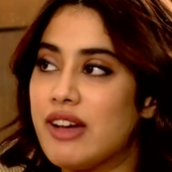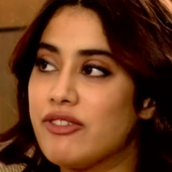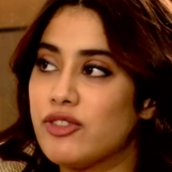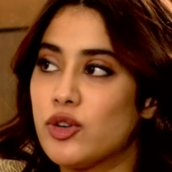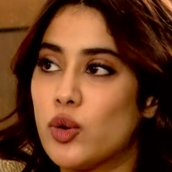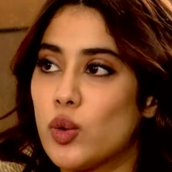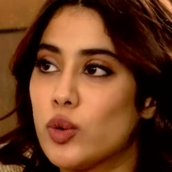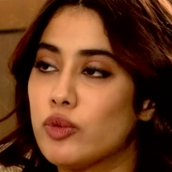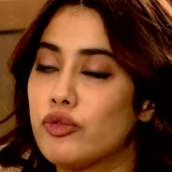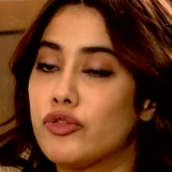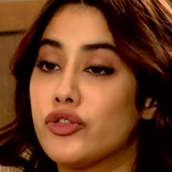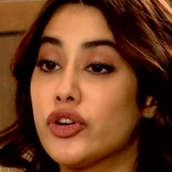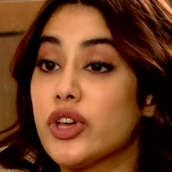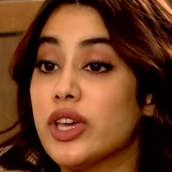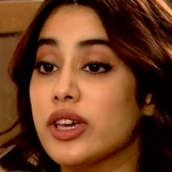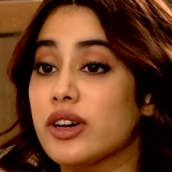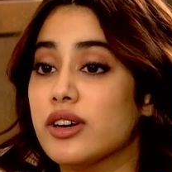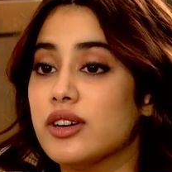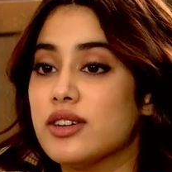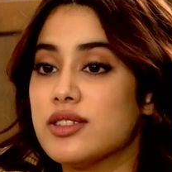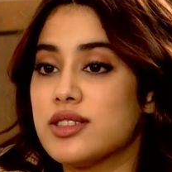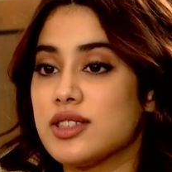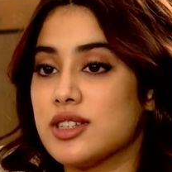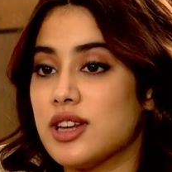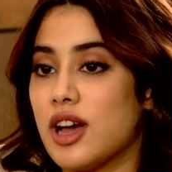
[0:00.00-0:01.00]
I've known for
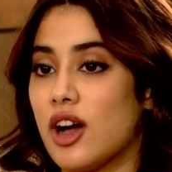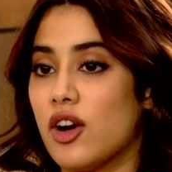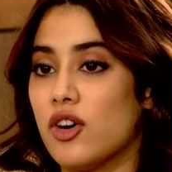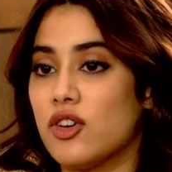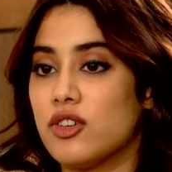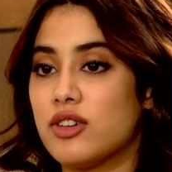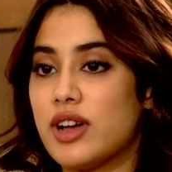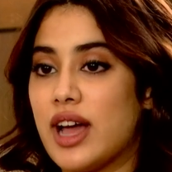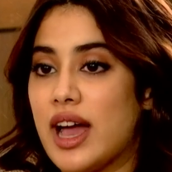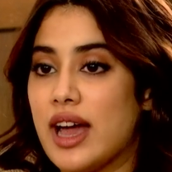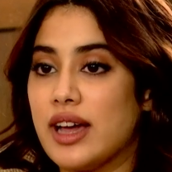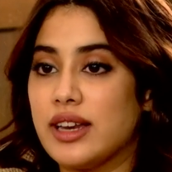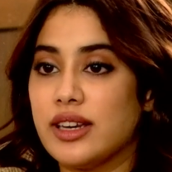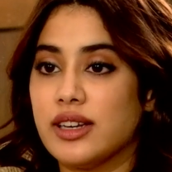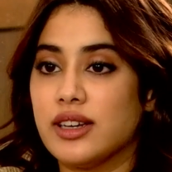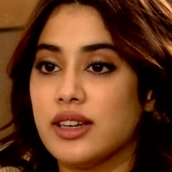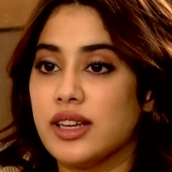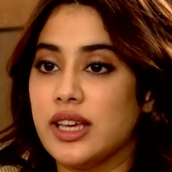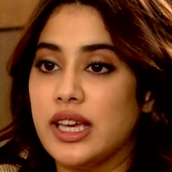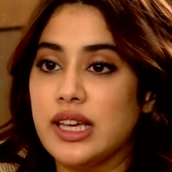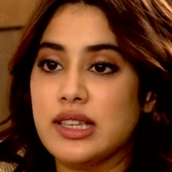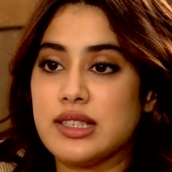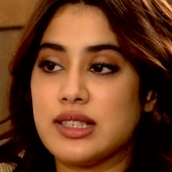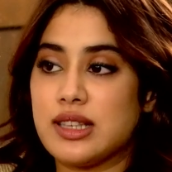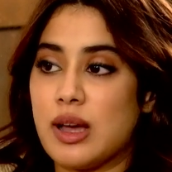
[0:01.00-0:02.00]
years now, and
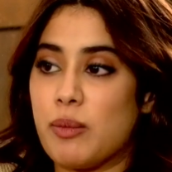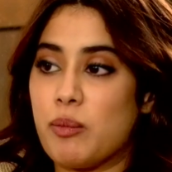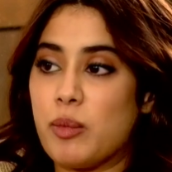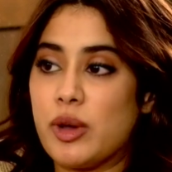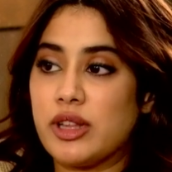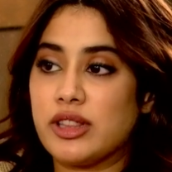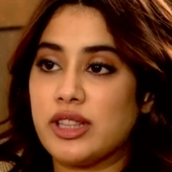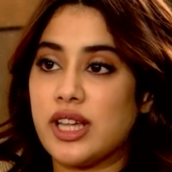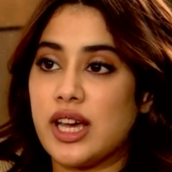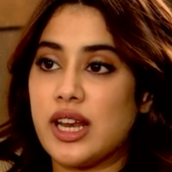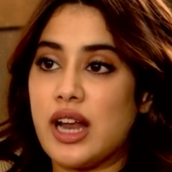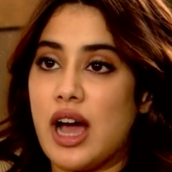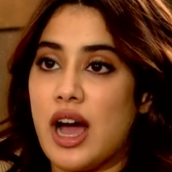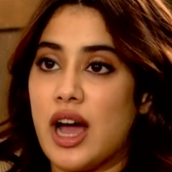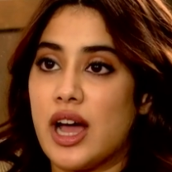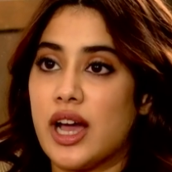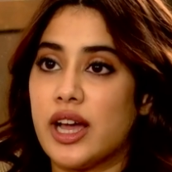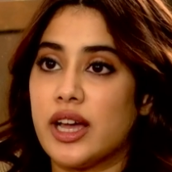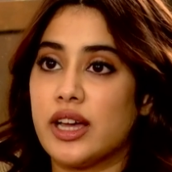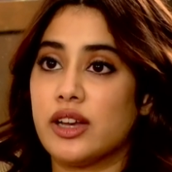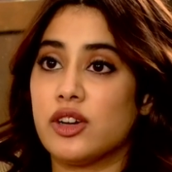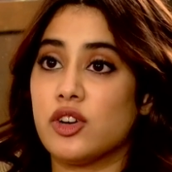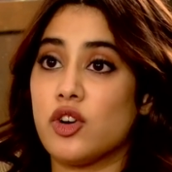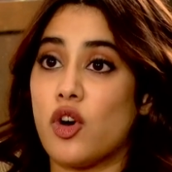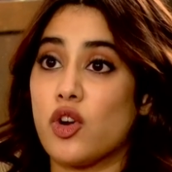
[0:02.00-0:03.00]
he's someone that
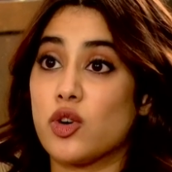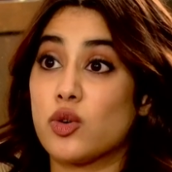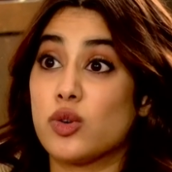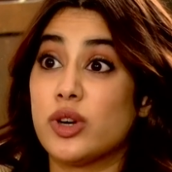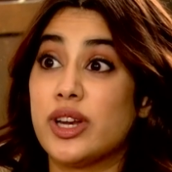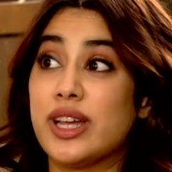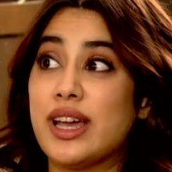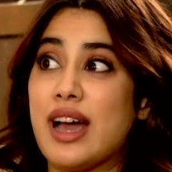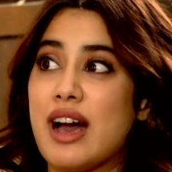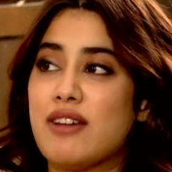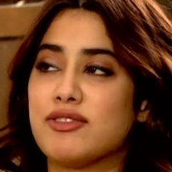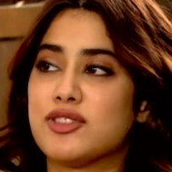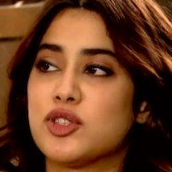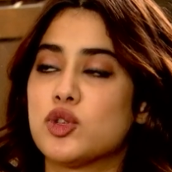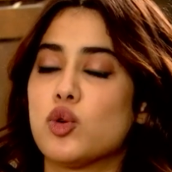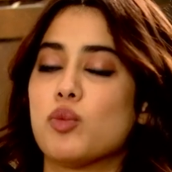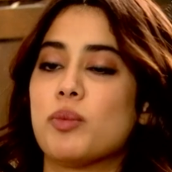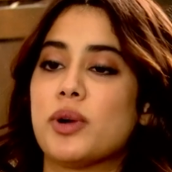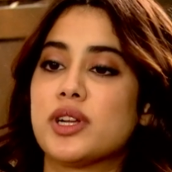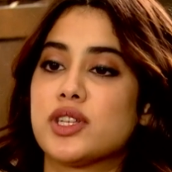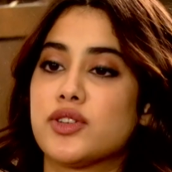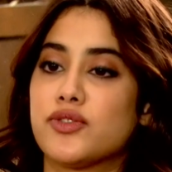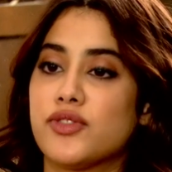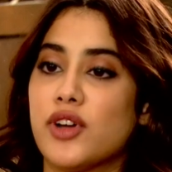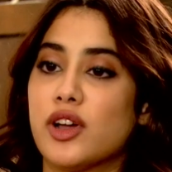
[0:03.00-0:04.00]
I not only have so
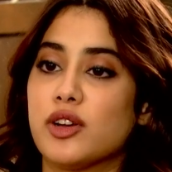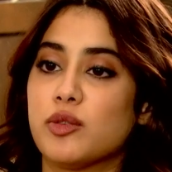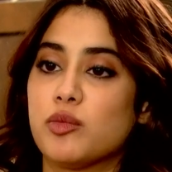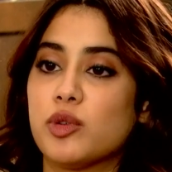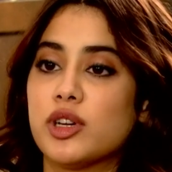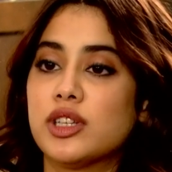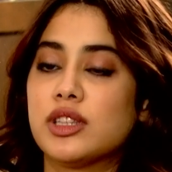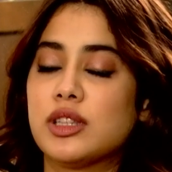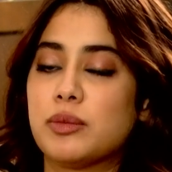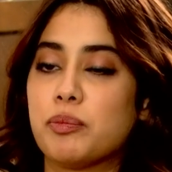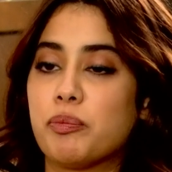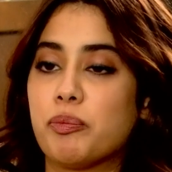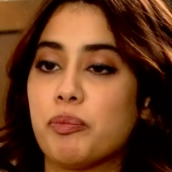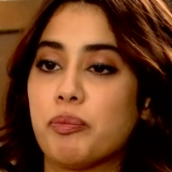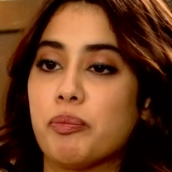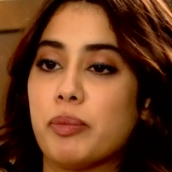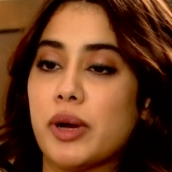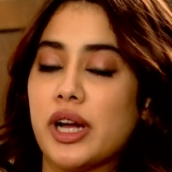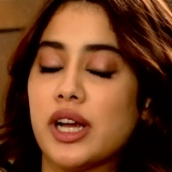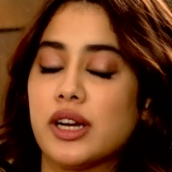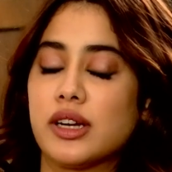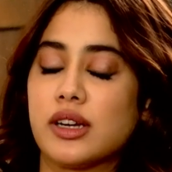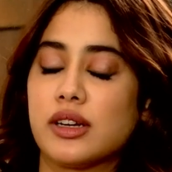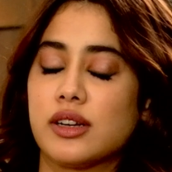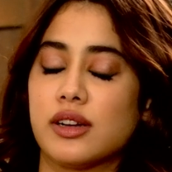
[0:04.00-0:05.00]
much fun with,
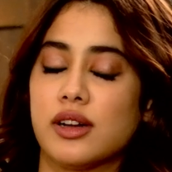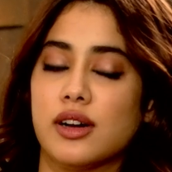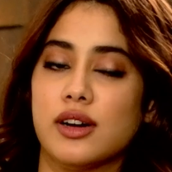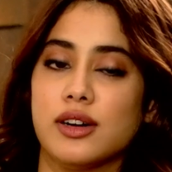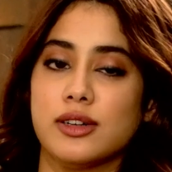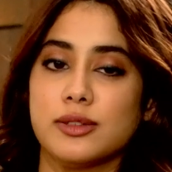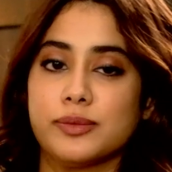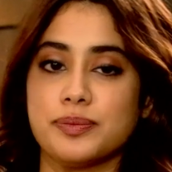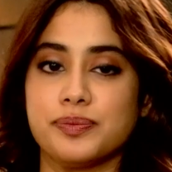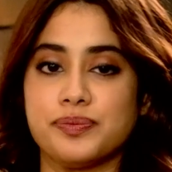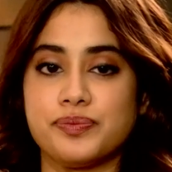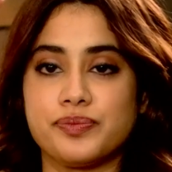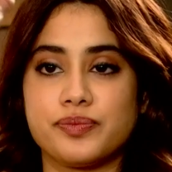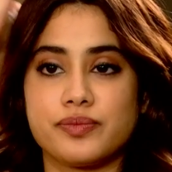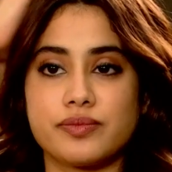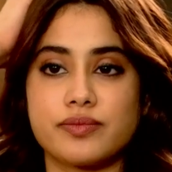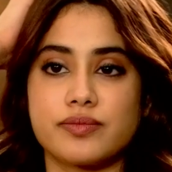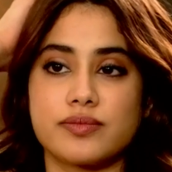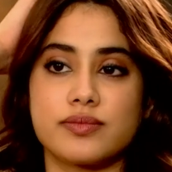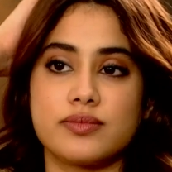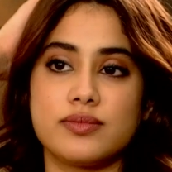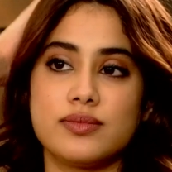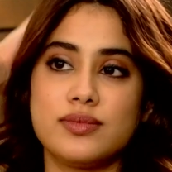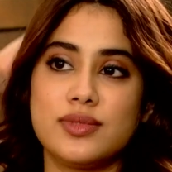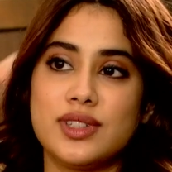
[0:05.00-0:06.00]
but
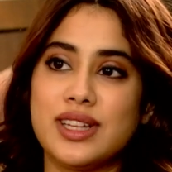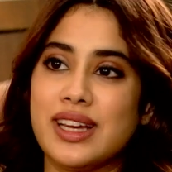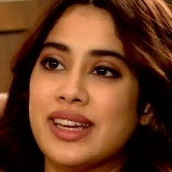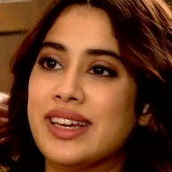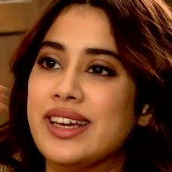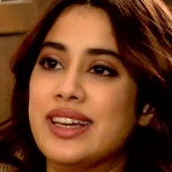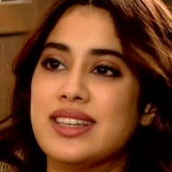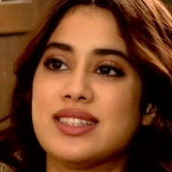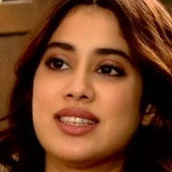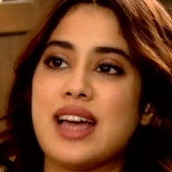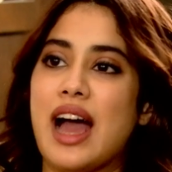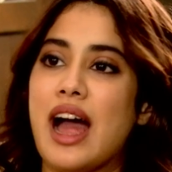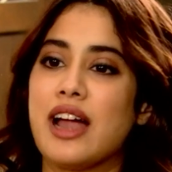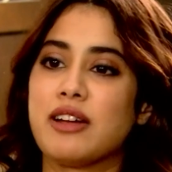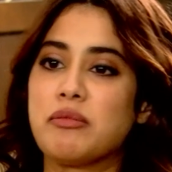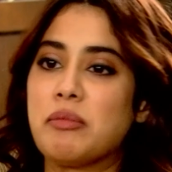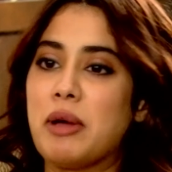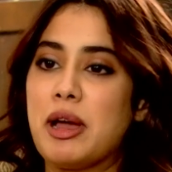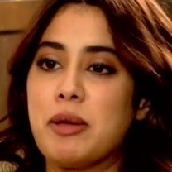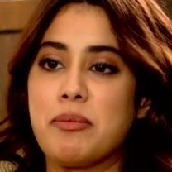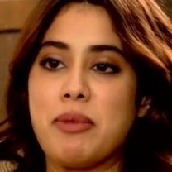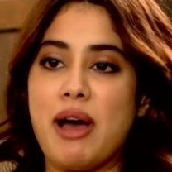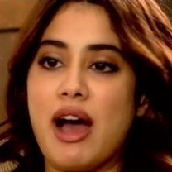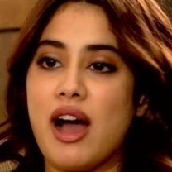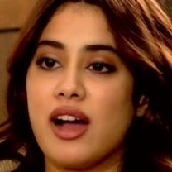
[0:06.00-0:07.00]
he's had
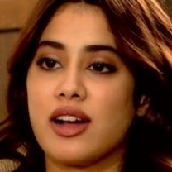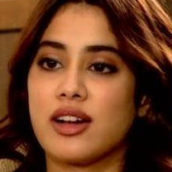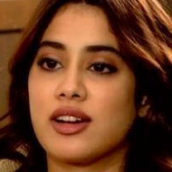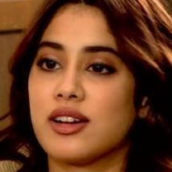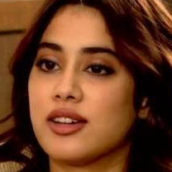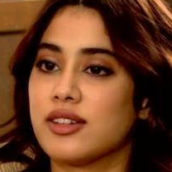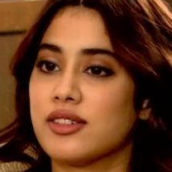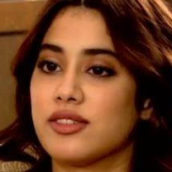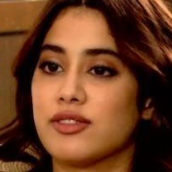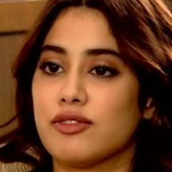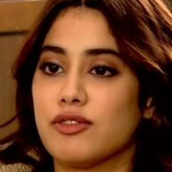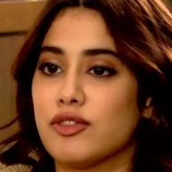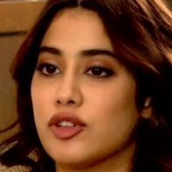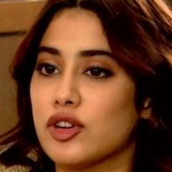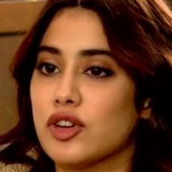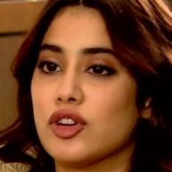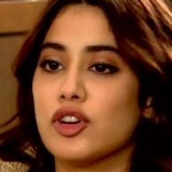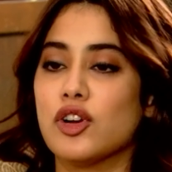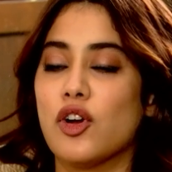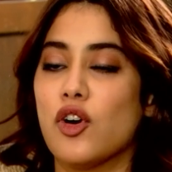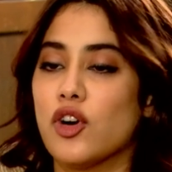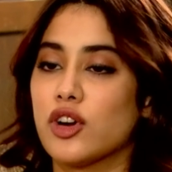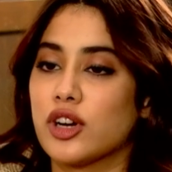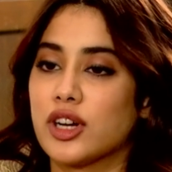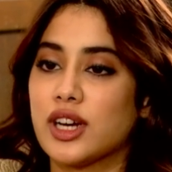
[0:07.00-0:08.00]
my back for a
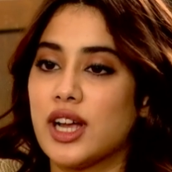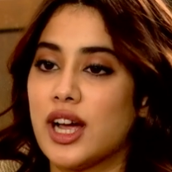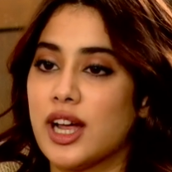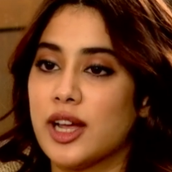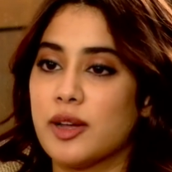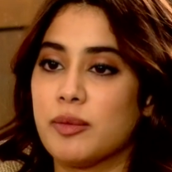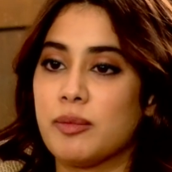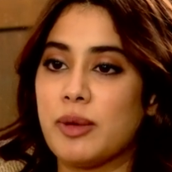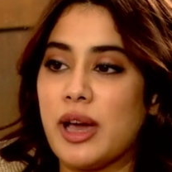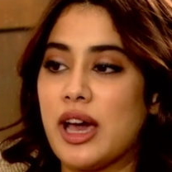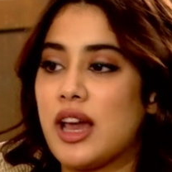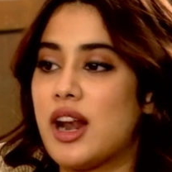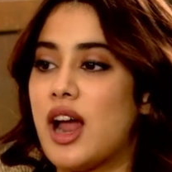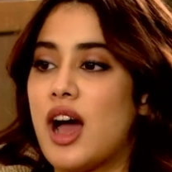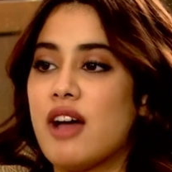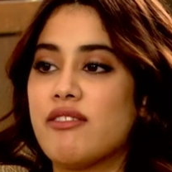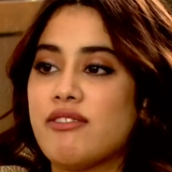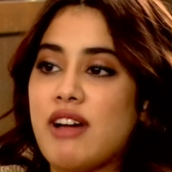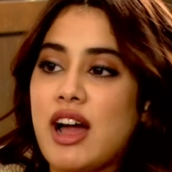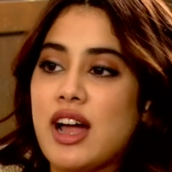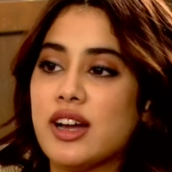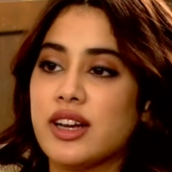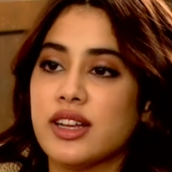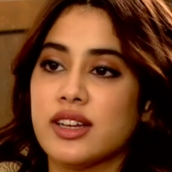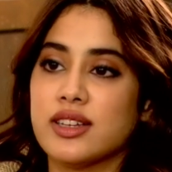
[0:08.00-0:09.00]
long time, and I've
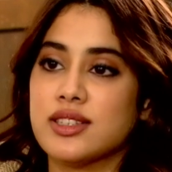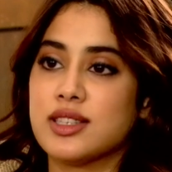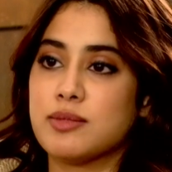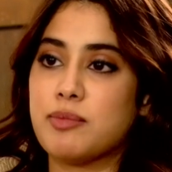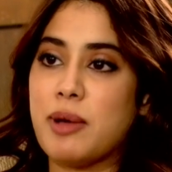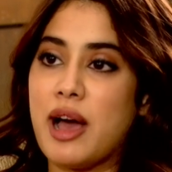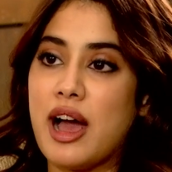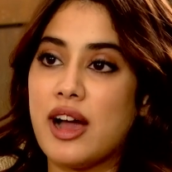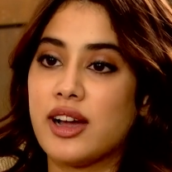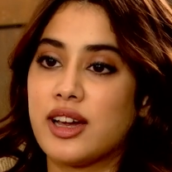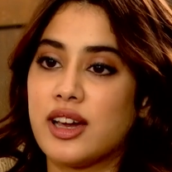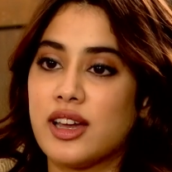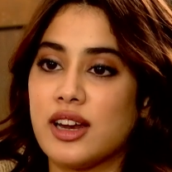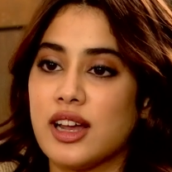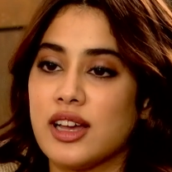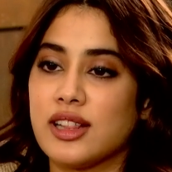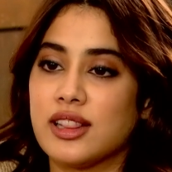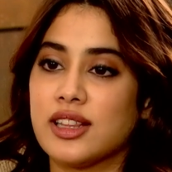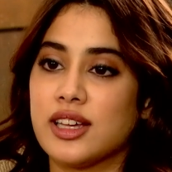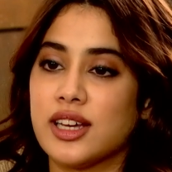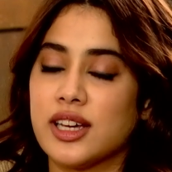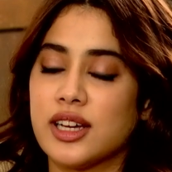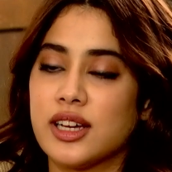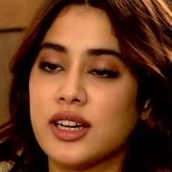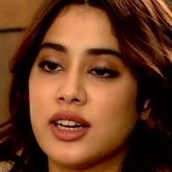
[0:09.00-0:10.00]
had his back, and I
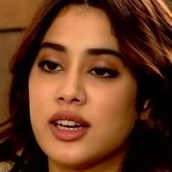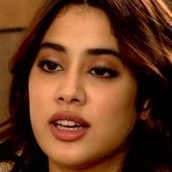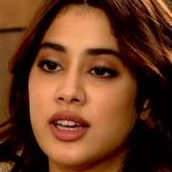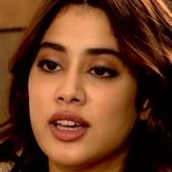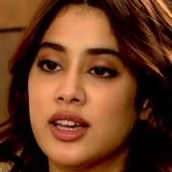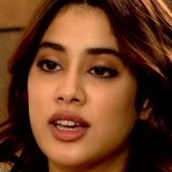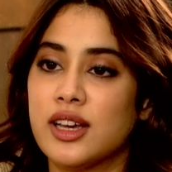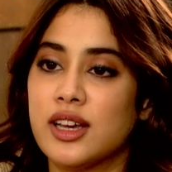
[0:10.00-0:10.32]
think,